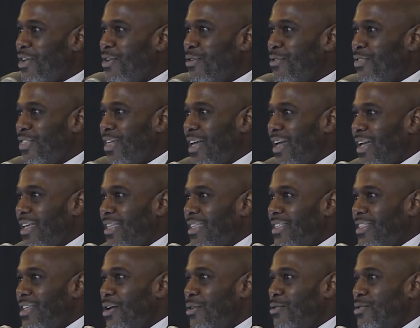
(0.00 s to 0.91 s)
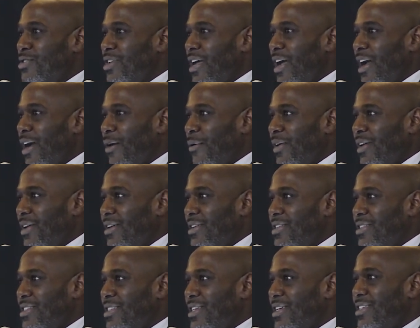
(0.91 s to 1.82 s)
think those
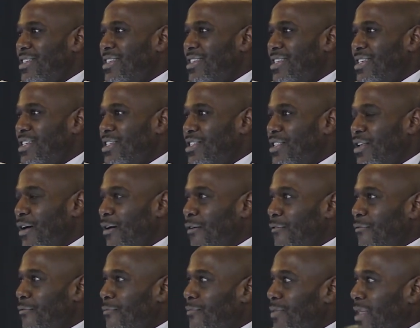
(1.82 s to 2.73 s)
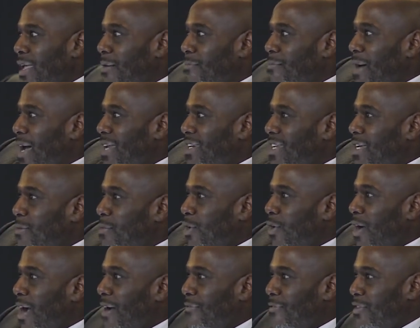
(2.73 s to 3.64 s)
areas consist of by
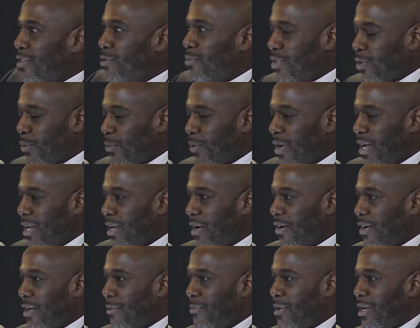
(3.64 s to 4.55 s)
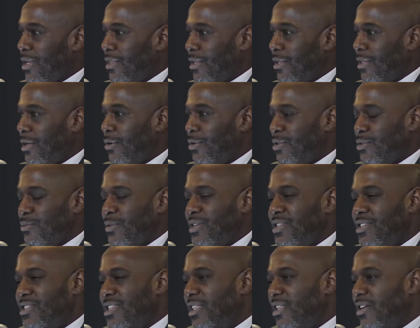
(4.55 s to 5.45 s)
demographics, with the red area being the lowest? What
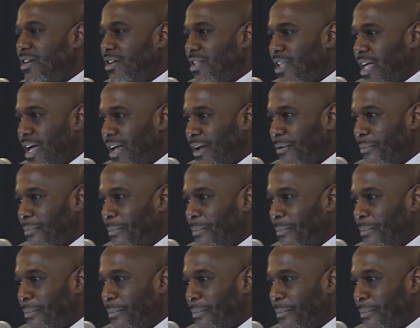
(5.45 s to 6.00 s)
does it look like?